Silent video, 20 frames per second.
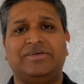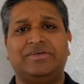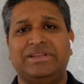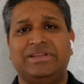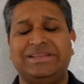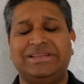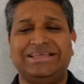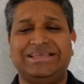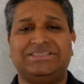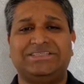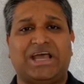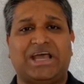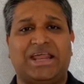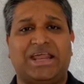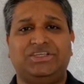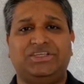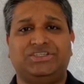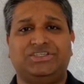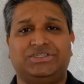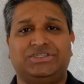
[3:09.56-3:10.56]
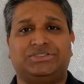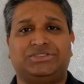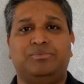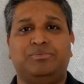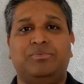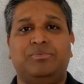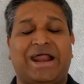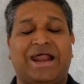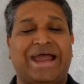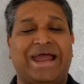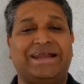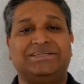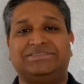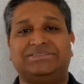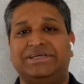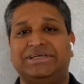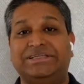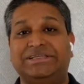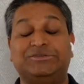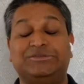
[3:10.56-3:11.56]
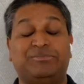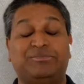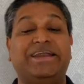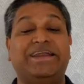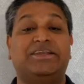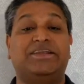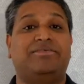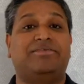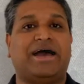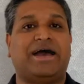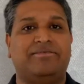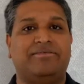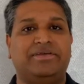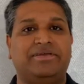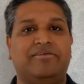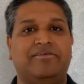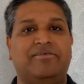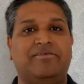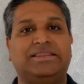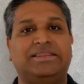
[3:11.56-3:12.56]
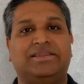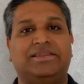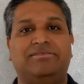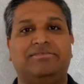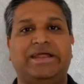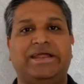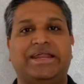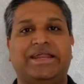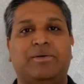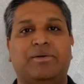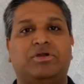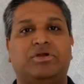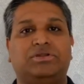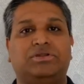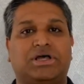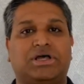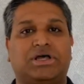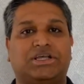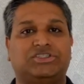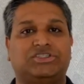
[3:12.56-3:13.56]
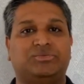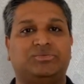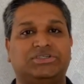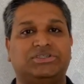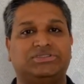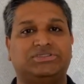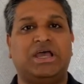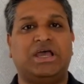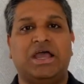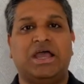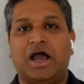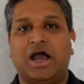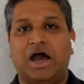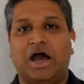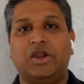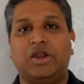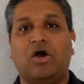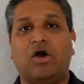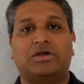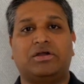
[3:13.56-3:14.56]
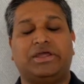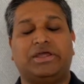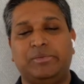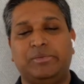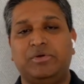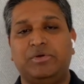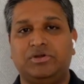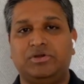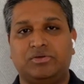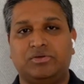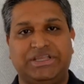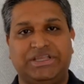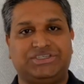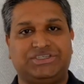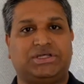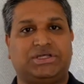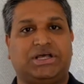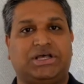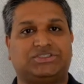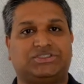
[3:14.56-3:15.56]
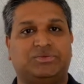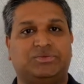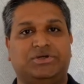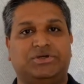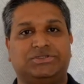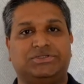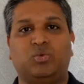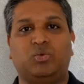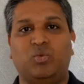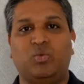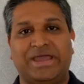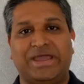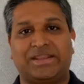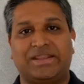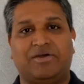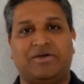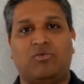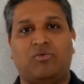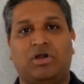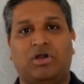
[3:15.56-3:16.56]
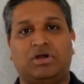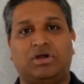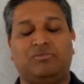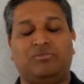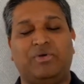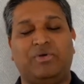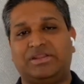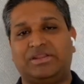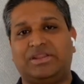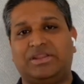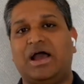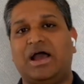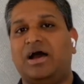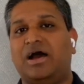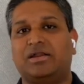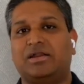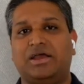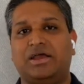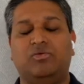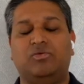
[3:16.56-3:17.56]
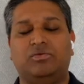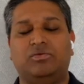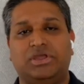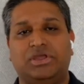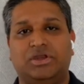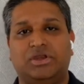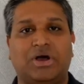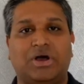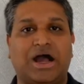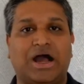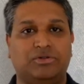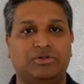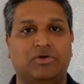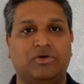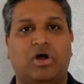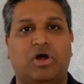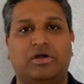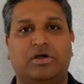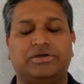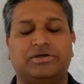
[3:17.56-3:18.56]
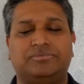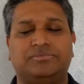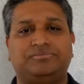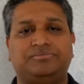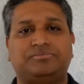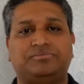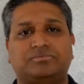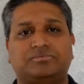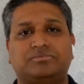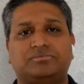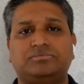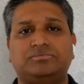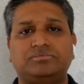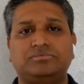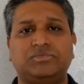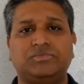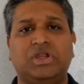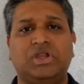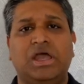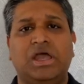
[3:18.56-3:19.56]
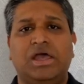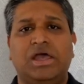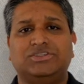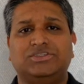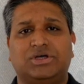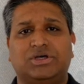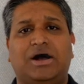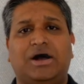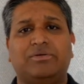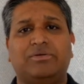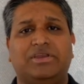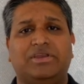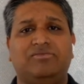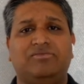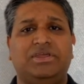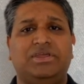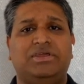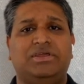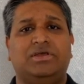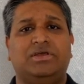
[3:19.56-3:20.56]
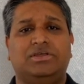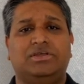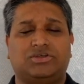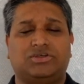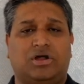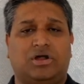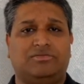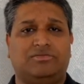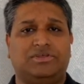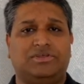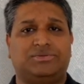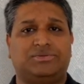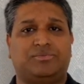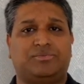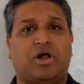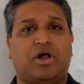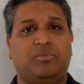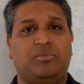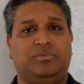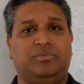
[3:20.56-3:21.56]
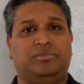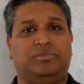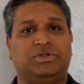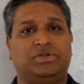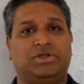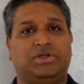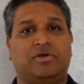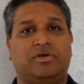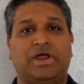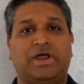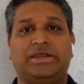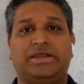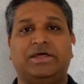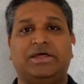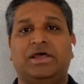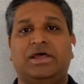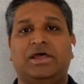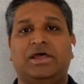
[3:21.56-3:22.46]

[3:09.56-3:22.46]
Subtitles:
given these challenges, brands, in spite of having a wealth of data about the customers, are not able to reach the customers where they want, where they are, and you know how they want. So how can we solve this problem, right?